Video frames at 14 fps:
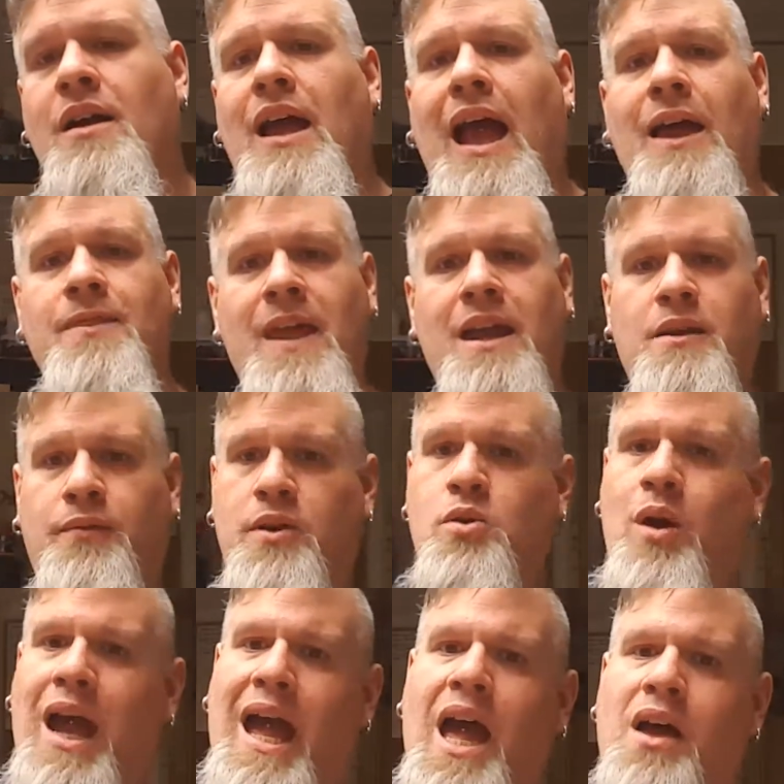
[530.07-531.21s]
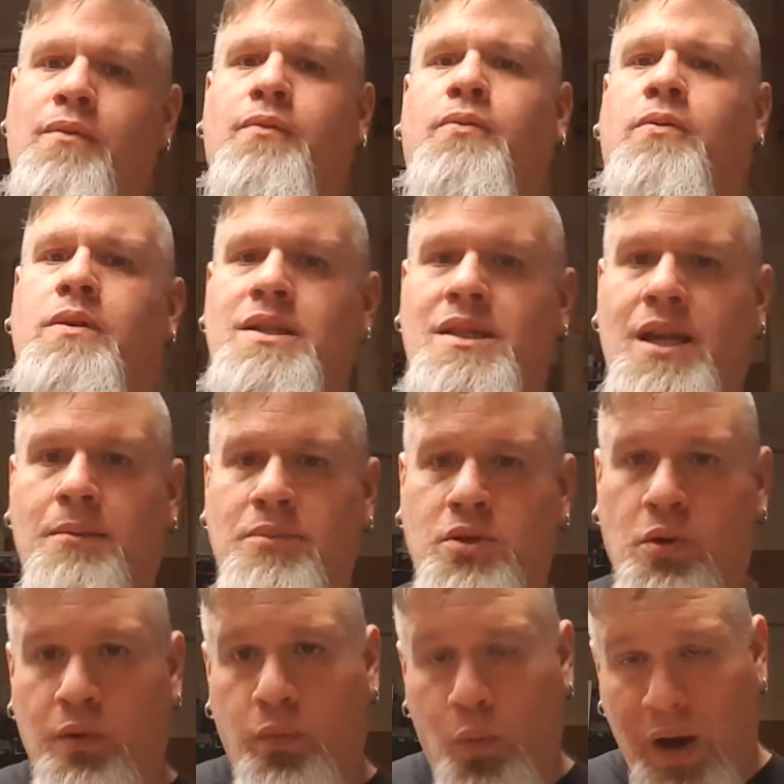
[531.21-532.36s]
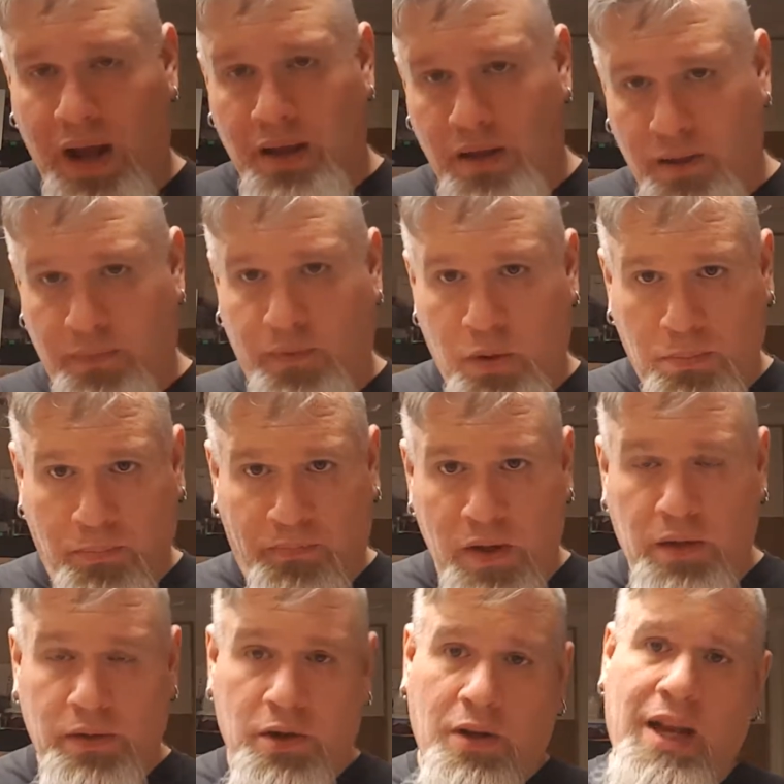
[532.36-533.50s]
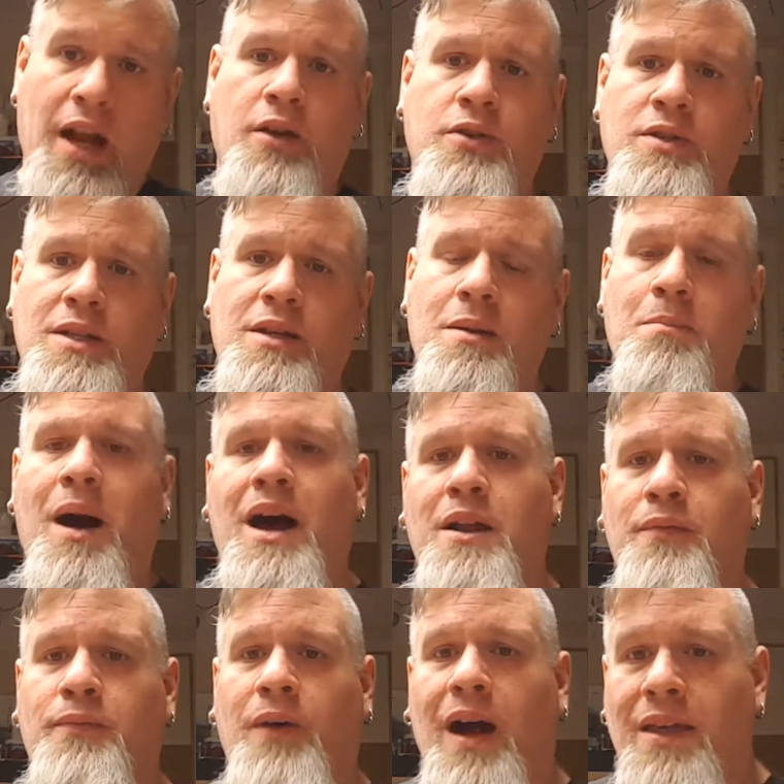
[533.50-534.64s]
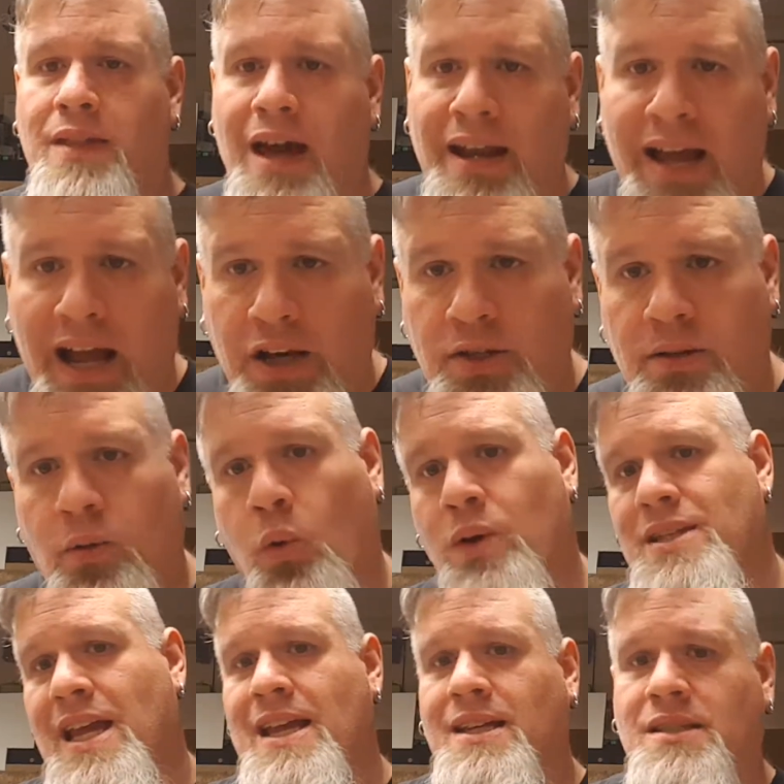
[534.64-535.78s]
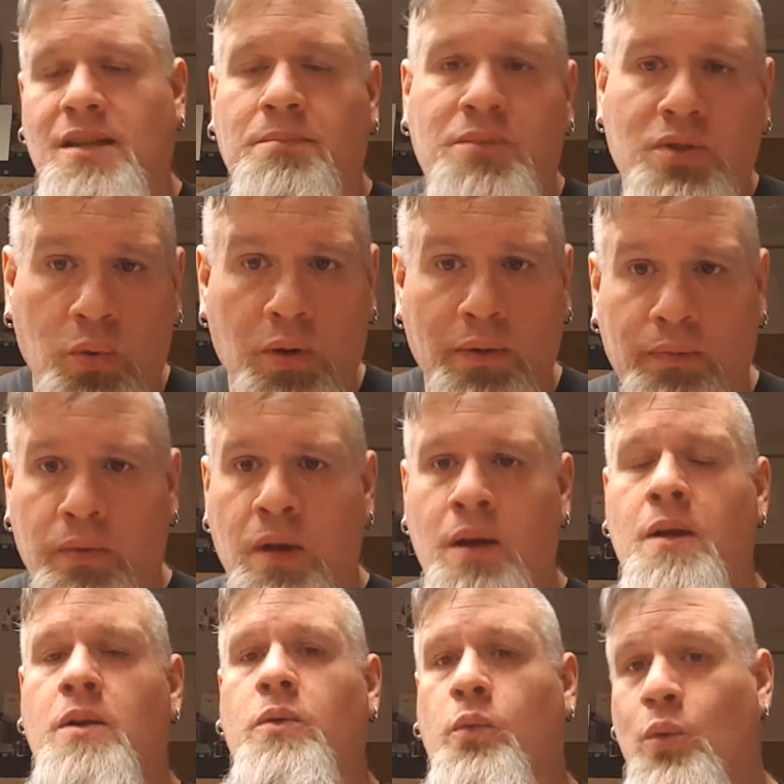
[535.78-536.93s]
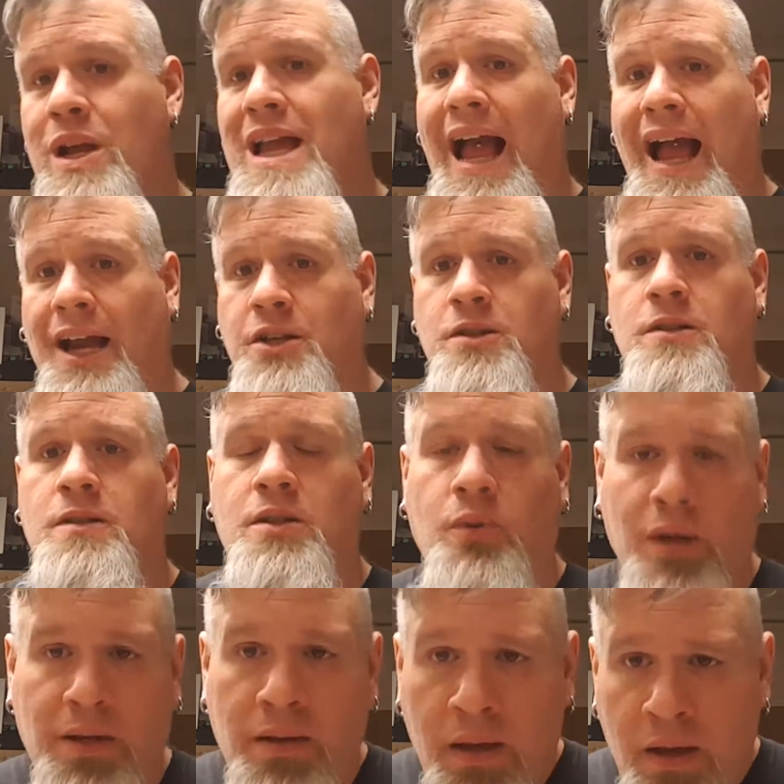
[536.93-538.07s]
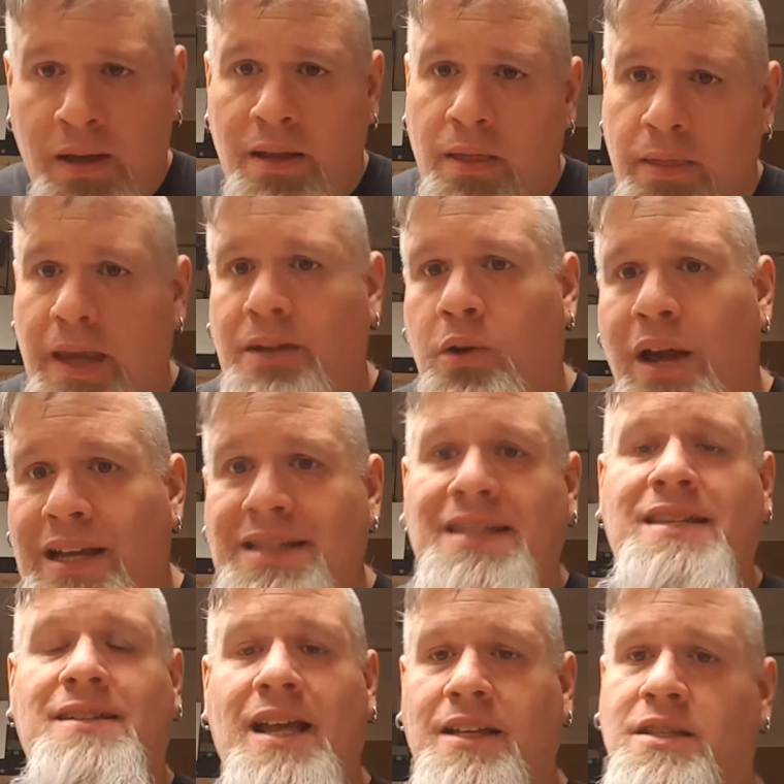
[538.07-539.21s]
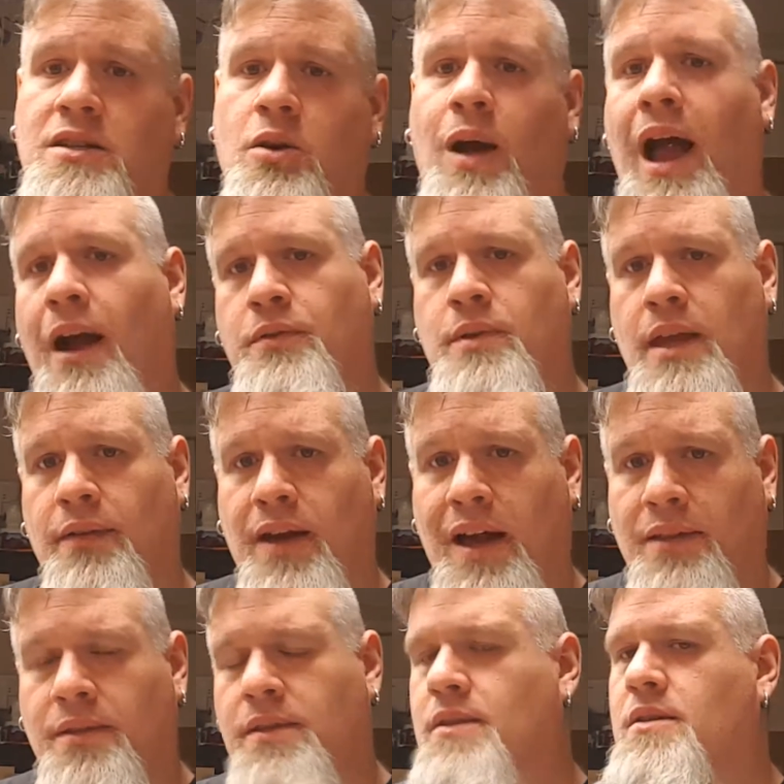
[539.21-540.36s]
And then if you have some sort of way, if you feel your character is going to modify that action or take some sort of reaction to it, then go ahead and state so after they've had